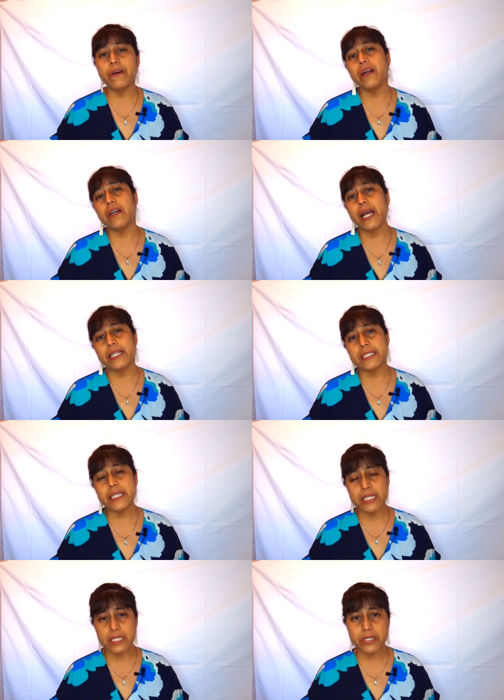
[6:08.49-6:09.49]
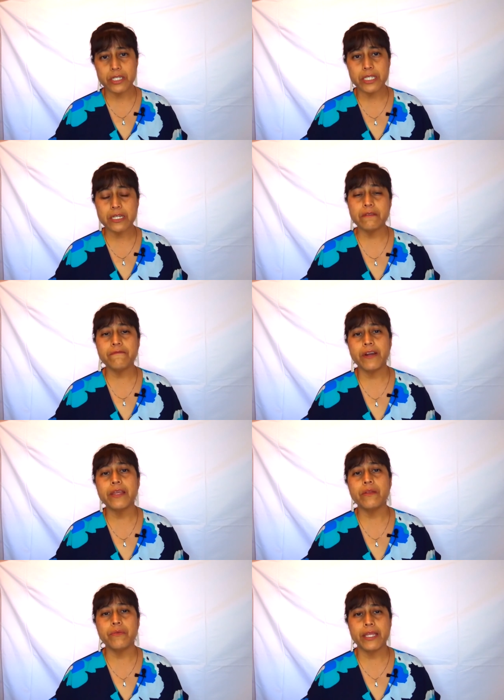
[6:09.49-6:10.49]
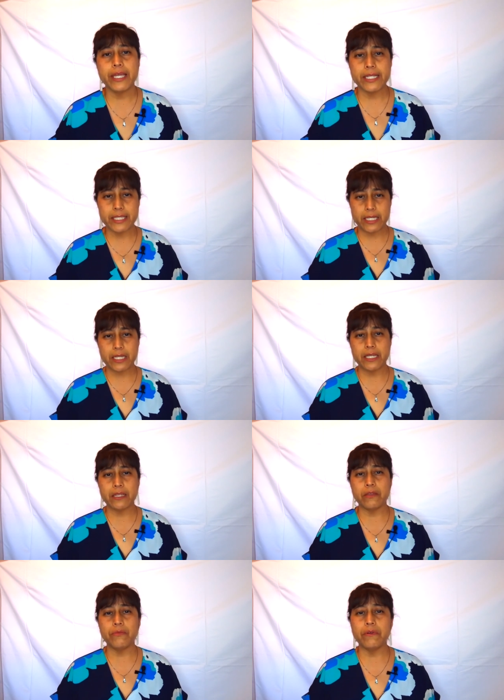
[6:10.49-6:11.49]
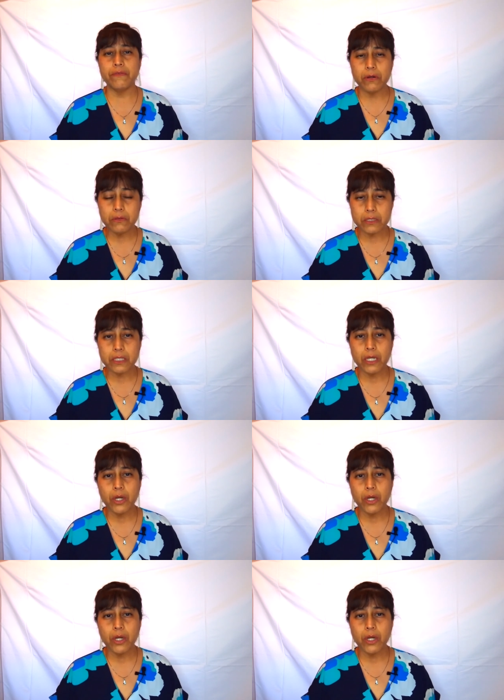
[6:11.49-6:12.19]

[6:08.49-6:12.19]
our ancestors didn't fight the way they did in the revolt,